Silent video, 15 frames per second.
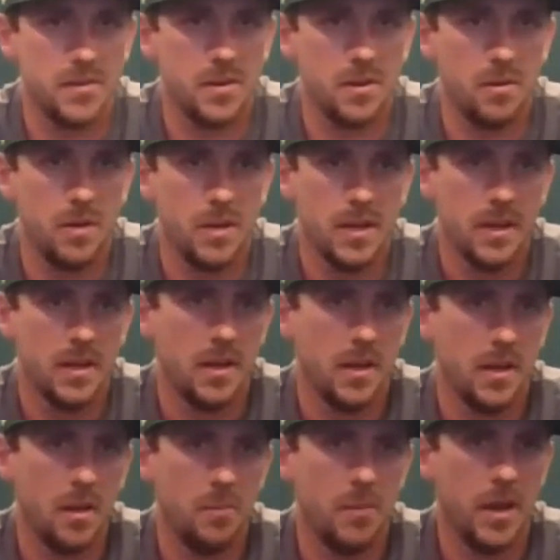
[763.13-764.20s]
So
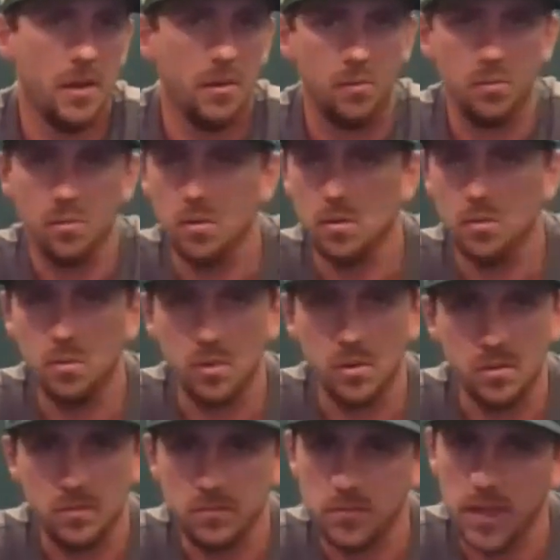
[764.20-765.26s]
um, now we're we're
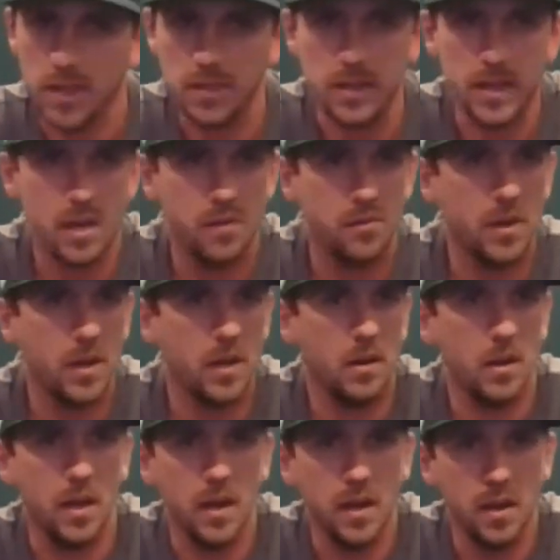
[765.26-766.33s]
at the end of it
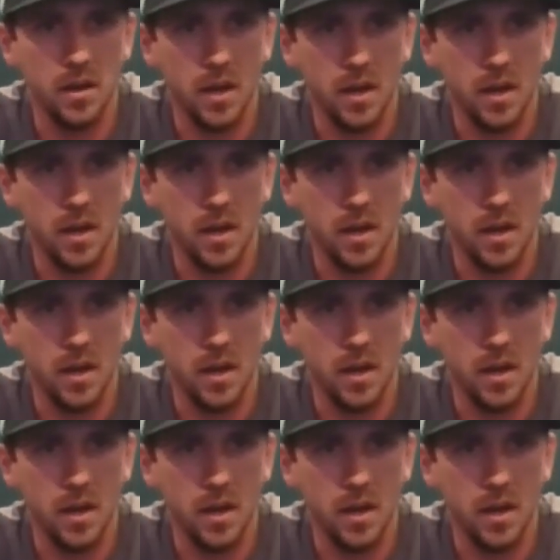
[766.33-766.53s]
and,